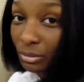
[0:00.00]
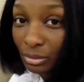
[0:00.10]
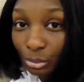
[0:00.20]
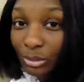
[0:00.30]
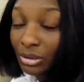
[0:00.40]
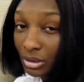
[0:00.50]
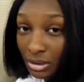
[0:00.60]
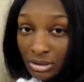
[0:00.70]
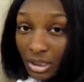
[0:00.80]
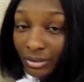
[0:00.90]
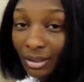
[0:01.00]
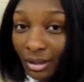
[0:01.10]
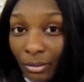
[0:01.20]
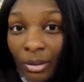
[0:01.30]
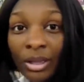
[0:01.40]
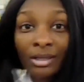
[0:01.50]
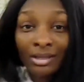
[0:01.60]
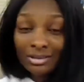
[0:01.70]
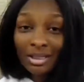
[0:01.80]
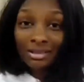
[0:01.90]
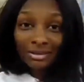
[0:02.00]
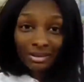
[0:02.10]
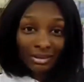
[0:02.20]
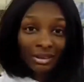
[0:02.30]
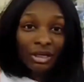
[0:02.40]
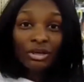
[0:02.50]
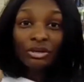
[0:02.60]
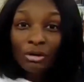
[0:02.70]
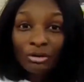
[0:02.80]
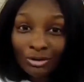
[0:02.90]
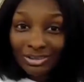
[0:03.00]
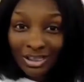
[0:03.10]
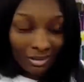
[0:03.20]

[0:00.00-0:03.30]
y'all want to do it. Get checked out, get tested, know your